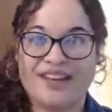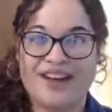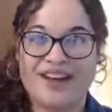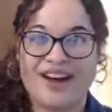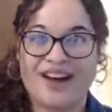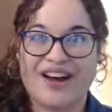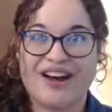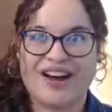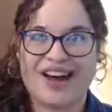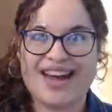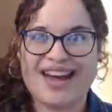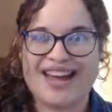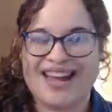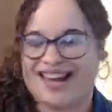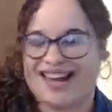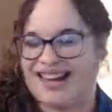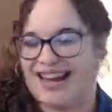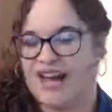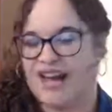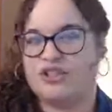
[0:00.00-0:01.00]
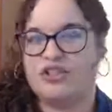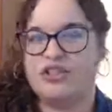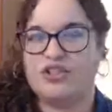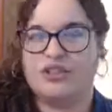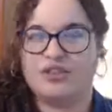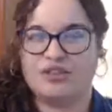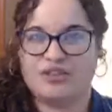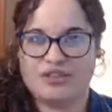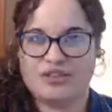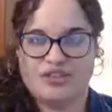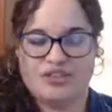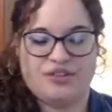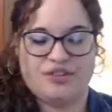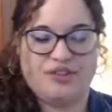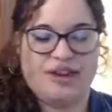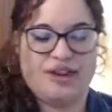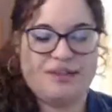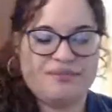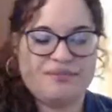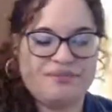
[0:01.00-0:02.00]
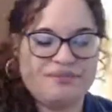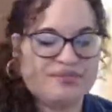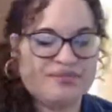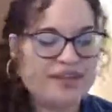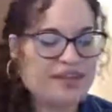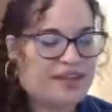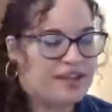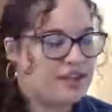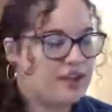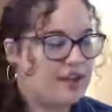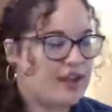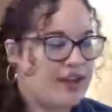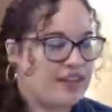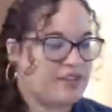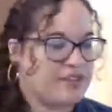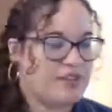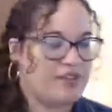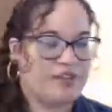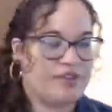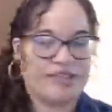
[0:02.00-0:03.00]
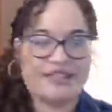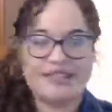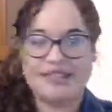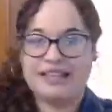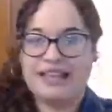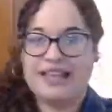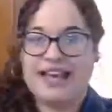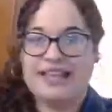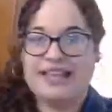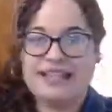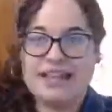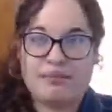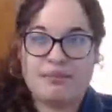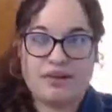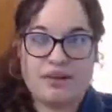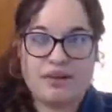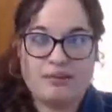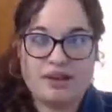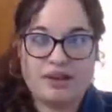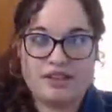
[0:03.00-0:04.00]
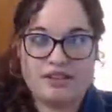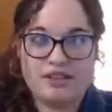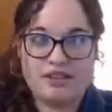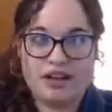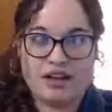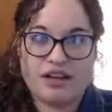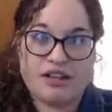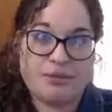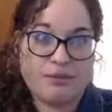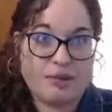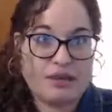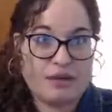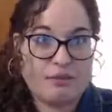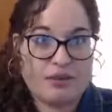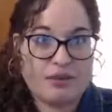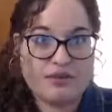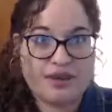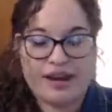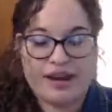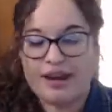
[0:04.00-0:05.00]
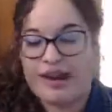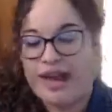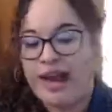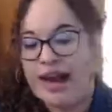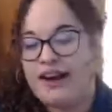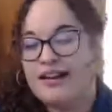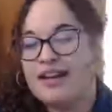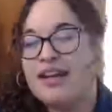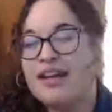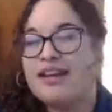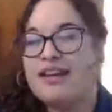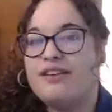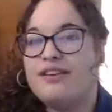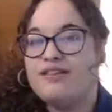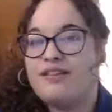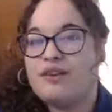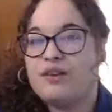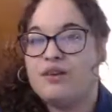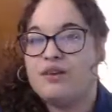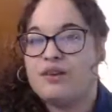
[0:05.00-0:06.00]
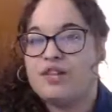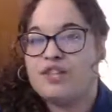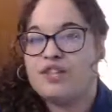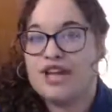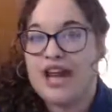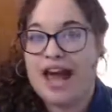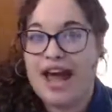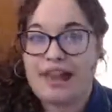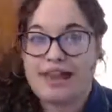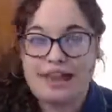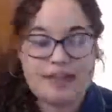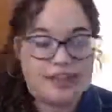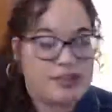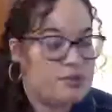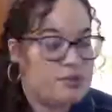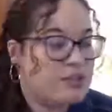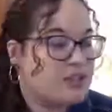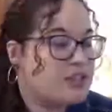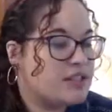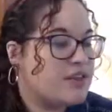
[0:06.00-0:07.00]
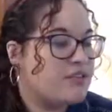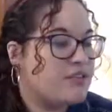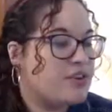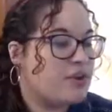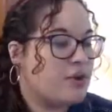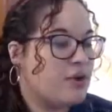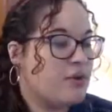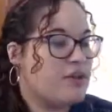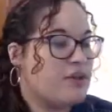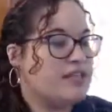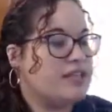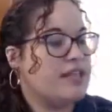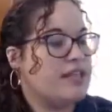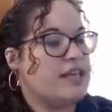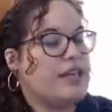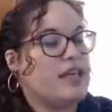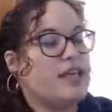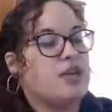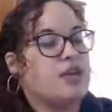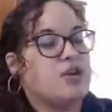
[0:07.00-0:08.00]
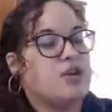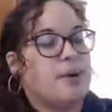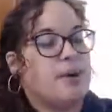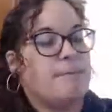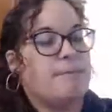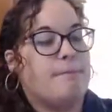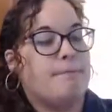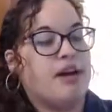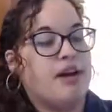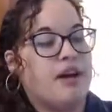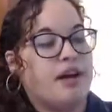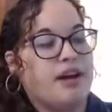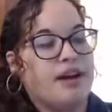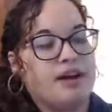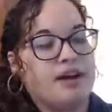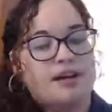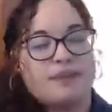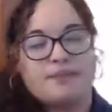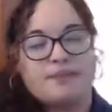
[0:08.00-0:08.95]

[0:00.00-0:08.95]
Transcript: all right, how'd you do? Did you well? All right, so this is the last time we're going to play the song, then we're going to move on. I'm going to give you a challenge because if you notice in your book,